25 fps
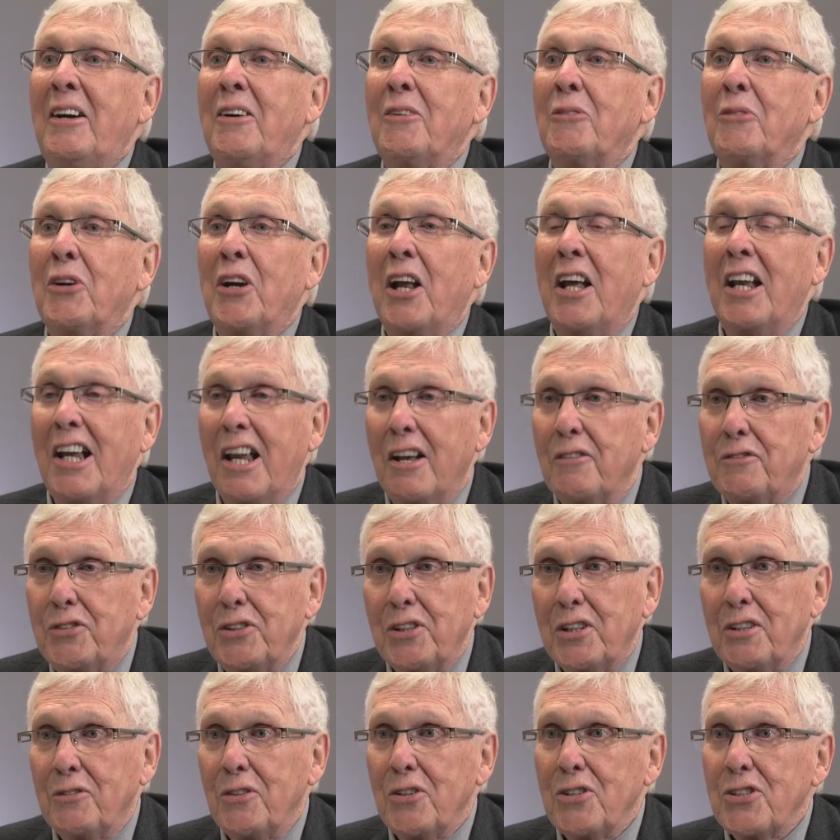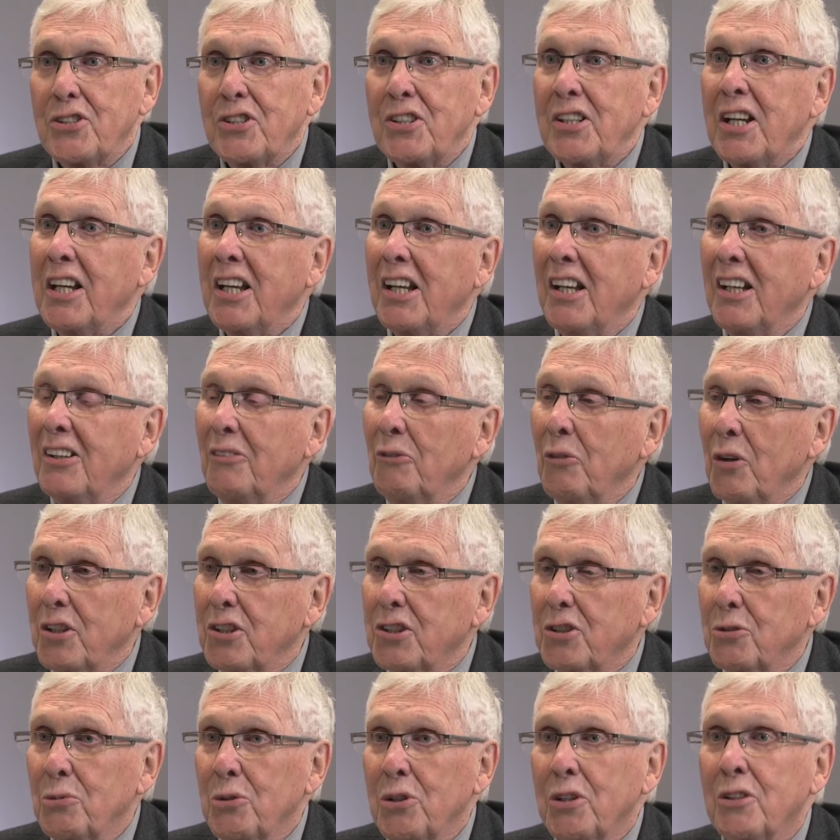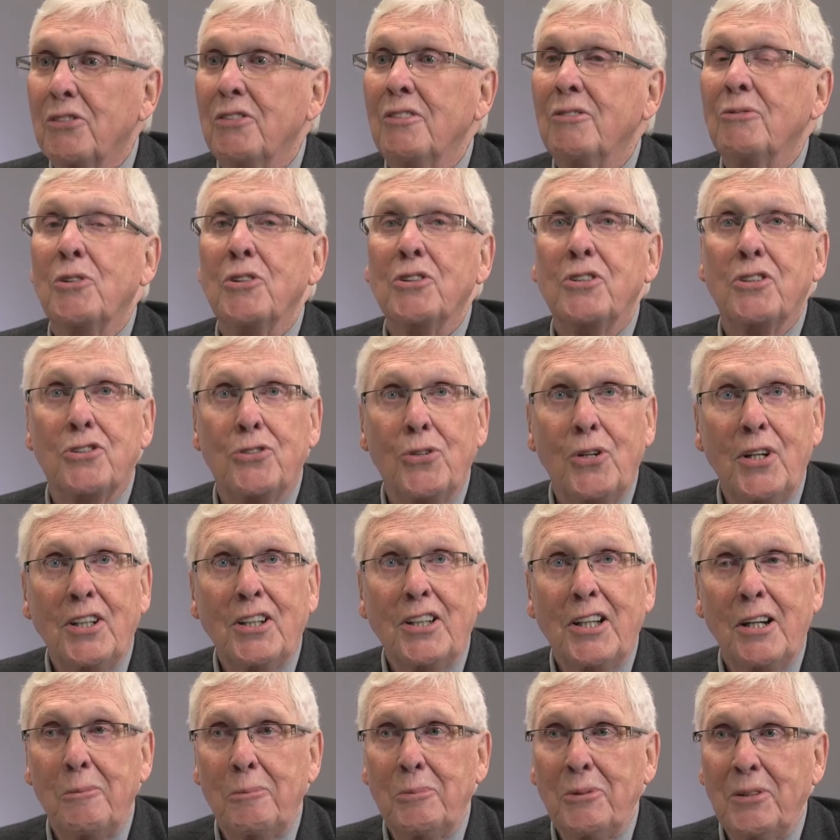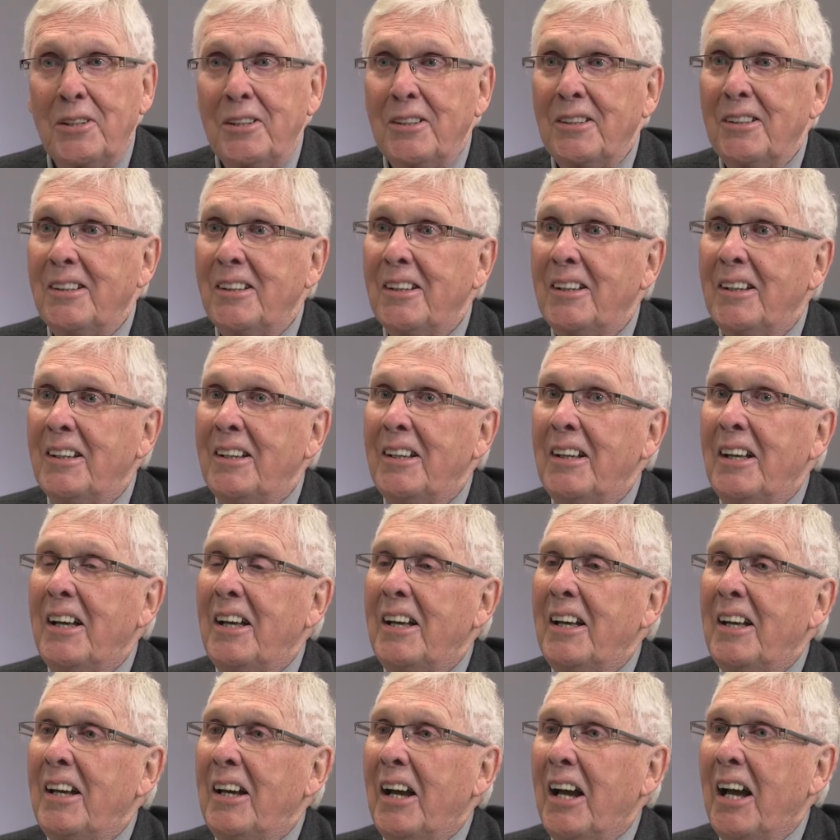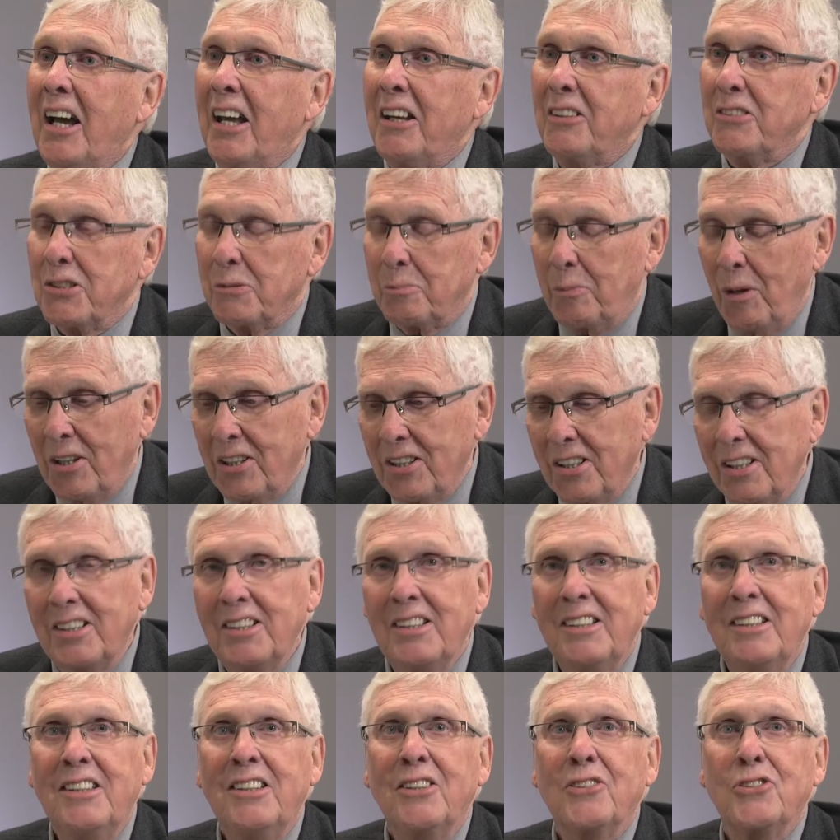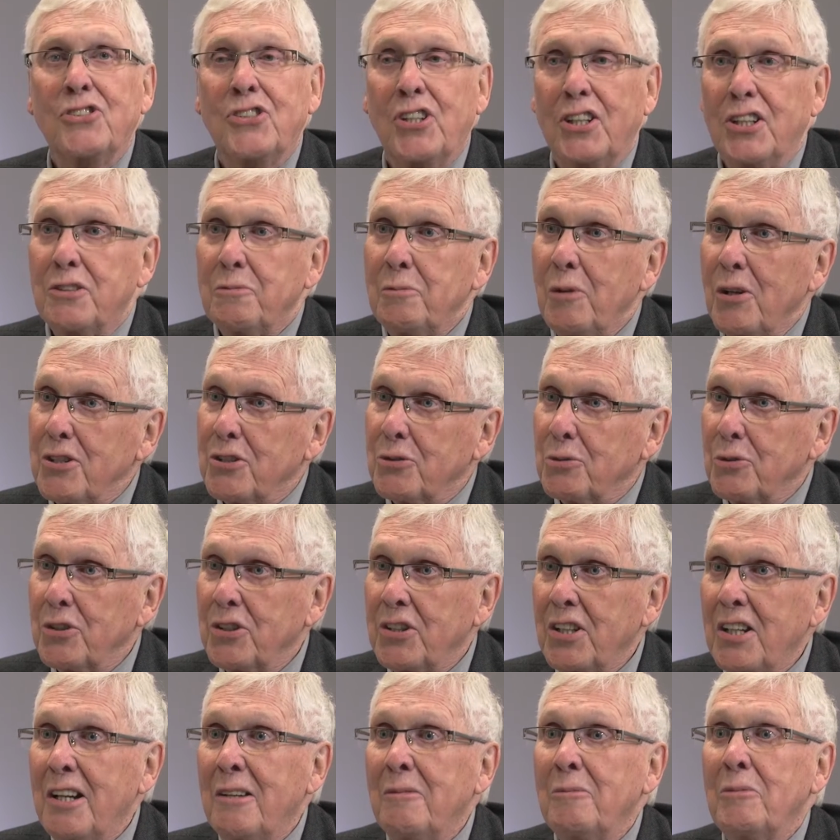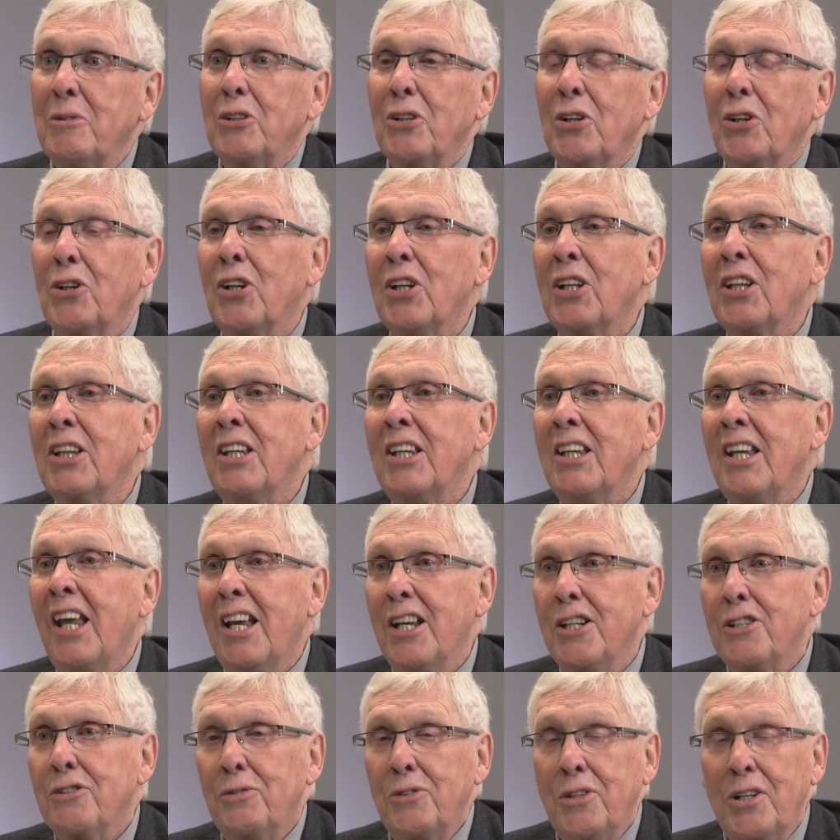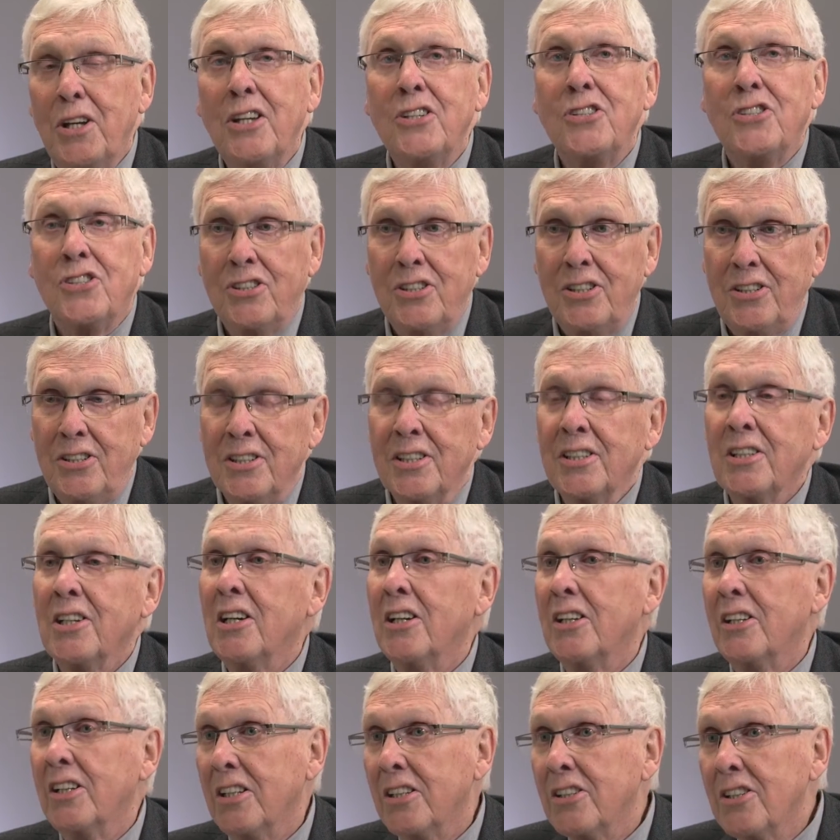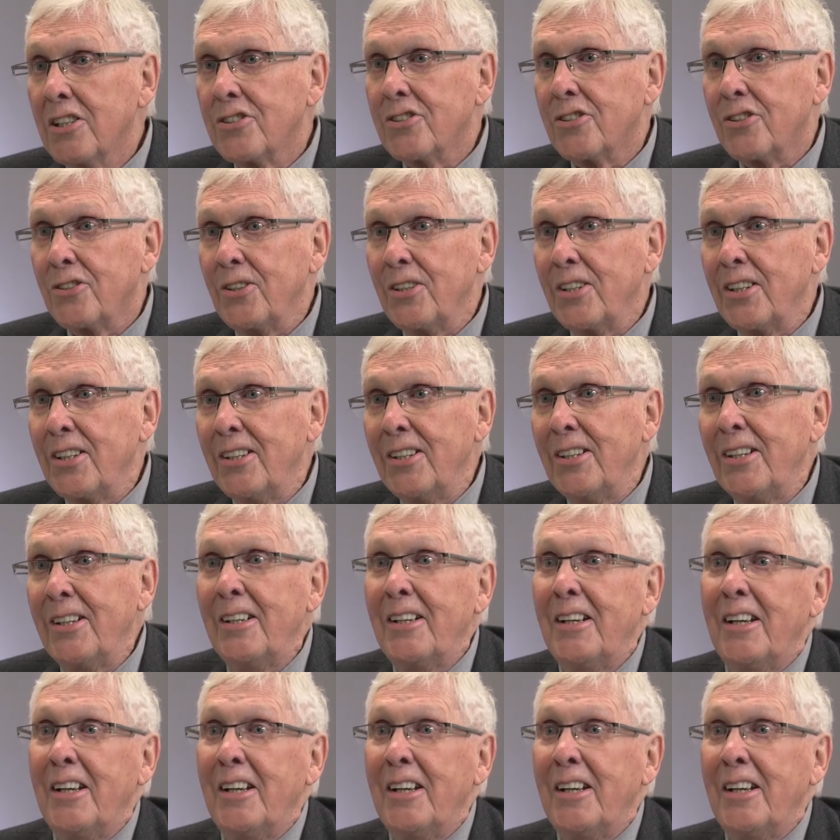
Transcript: When I left university, I went to work with the train company. I spent 6 months with them learning the HVAC in our industry,